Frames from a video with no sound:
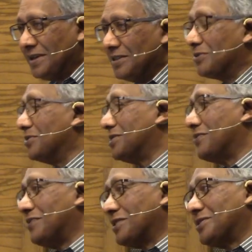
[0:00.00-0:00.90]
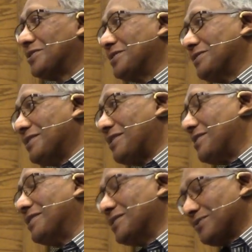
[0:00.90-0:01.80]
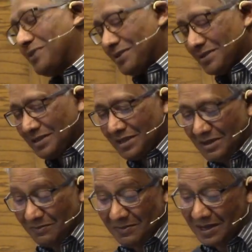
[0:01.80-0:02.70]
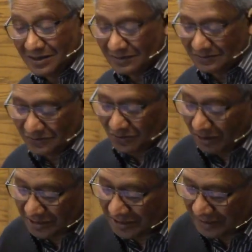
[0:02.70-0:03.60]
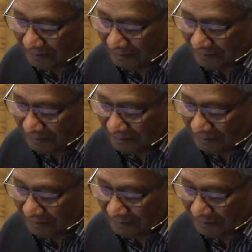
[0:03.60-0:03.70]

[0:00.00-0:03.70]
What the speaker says: The crucifixion, there he is, one of the men watching.